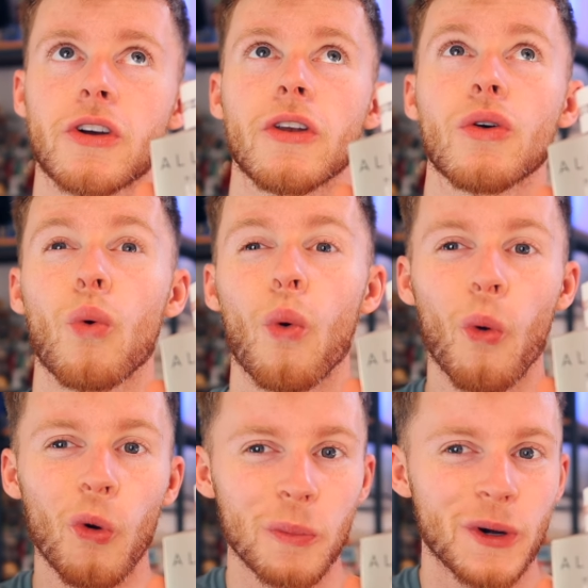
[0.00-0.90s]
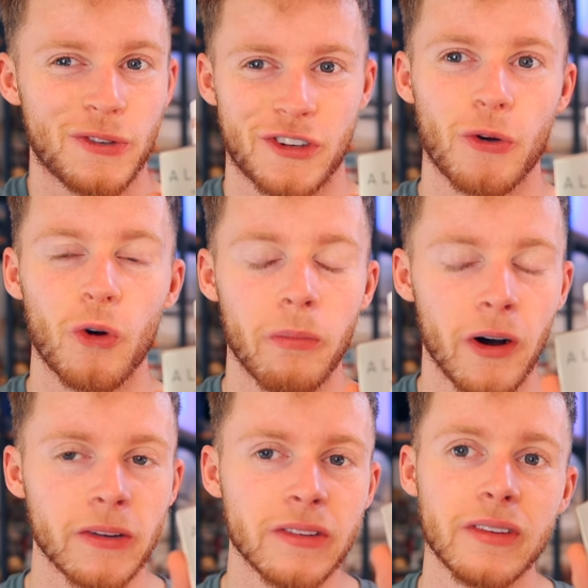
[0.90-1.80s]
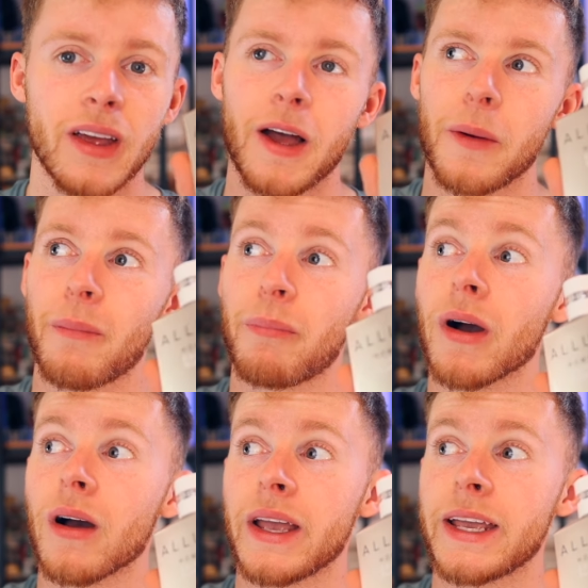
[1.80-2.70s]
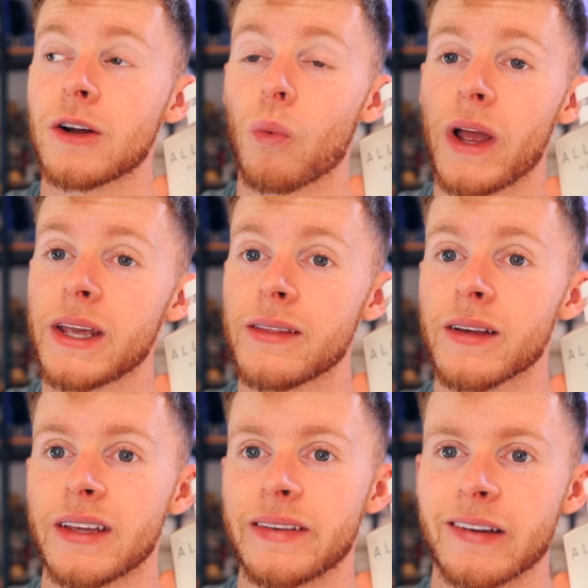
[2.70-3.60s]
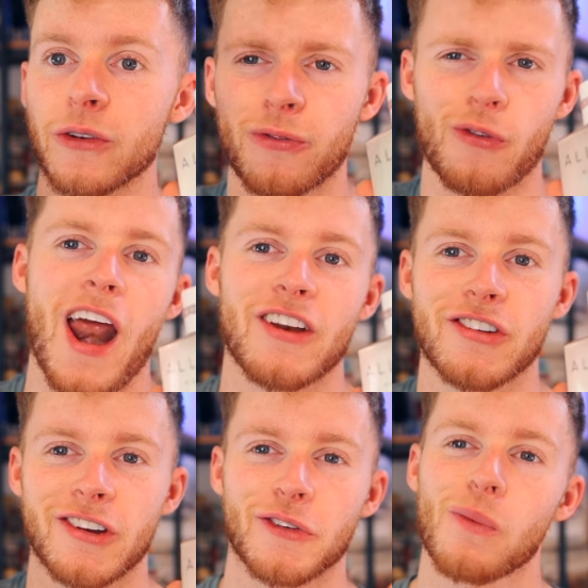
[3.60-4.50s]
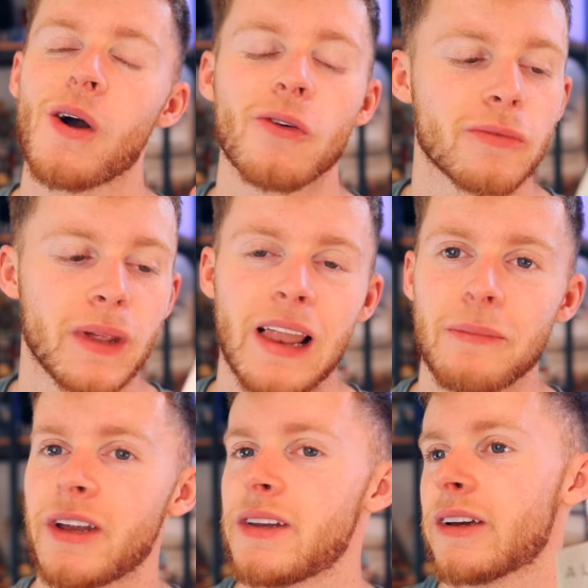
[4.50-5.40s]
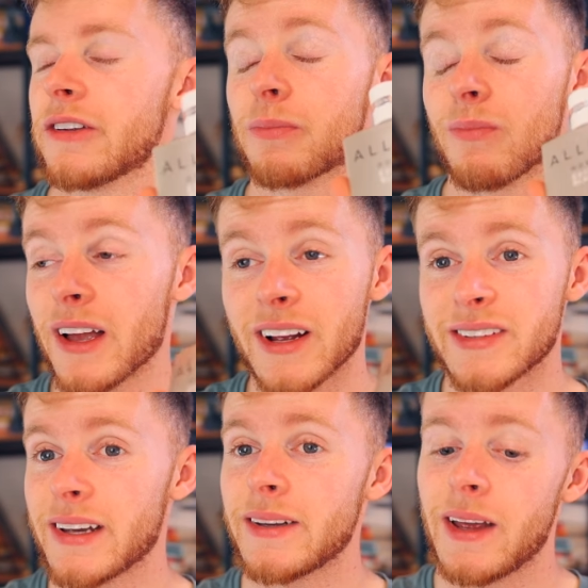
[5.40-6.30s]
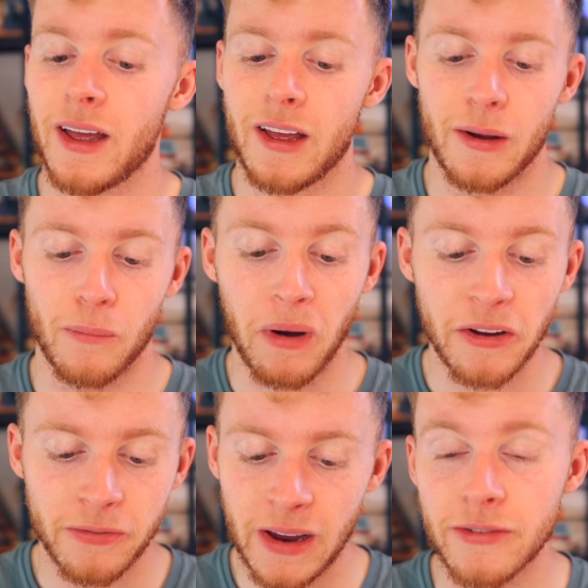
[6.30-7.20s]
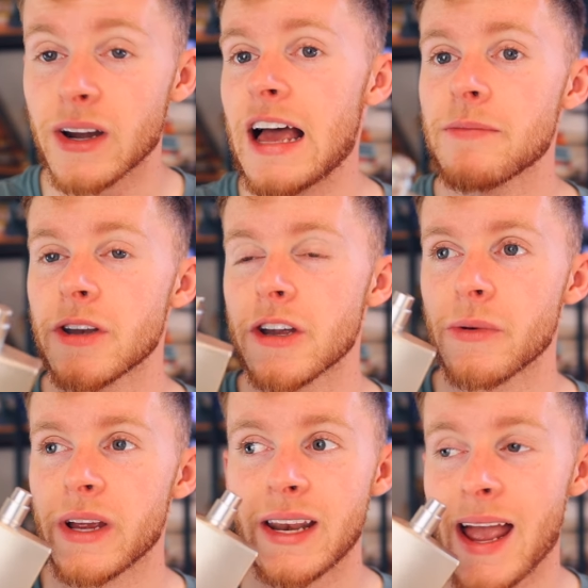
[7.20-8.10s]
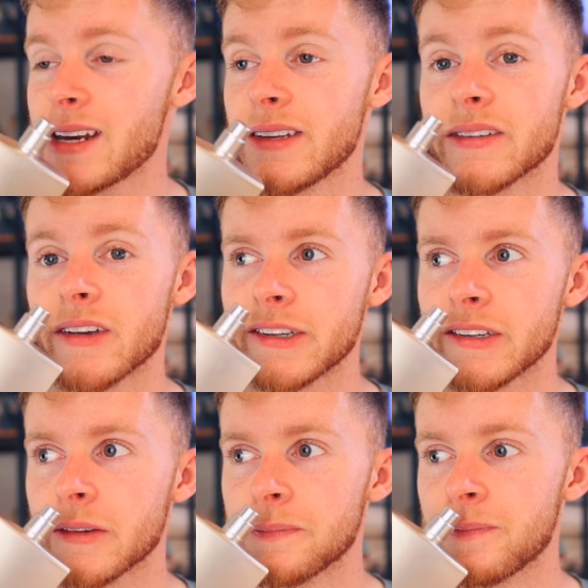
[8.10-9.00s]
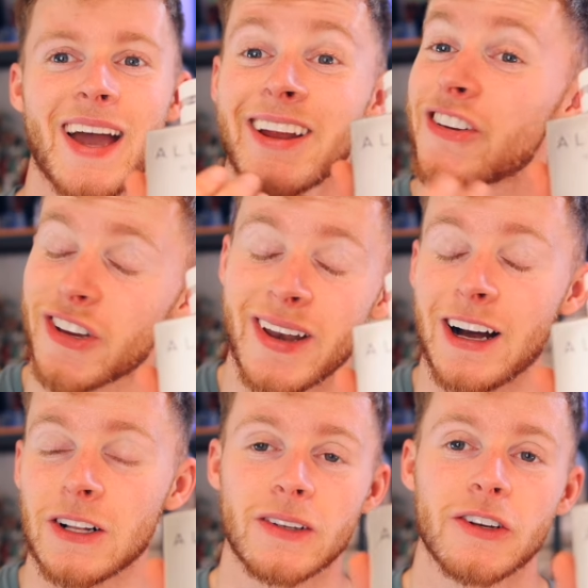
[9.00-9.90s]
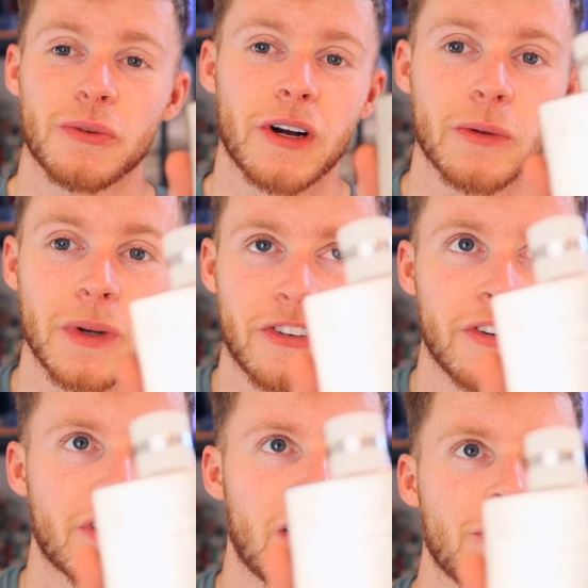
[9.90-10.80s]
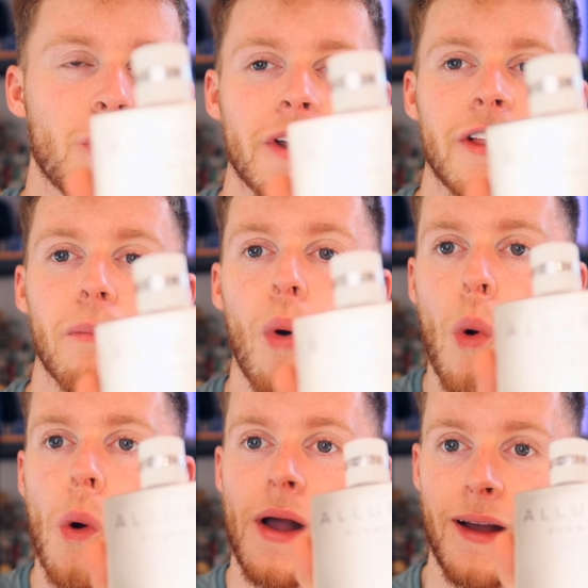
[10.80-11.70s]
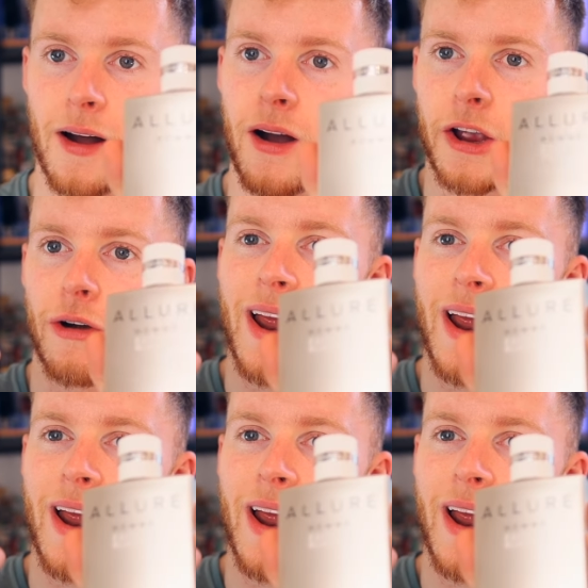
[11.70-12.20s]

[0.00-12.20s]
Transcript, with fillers: got an almost gourmand, but in a way that is like fresh as well from the lemon in here. It's, like I said, my favorite lemon note in any designer. And it's Chanel as well, which is kind of one of the more higher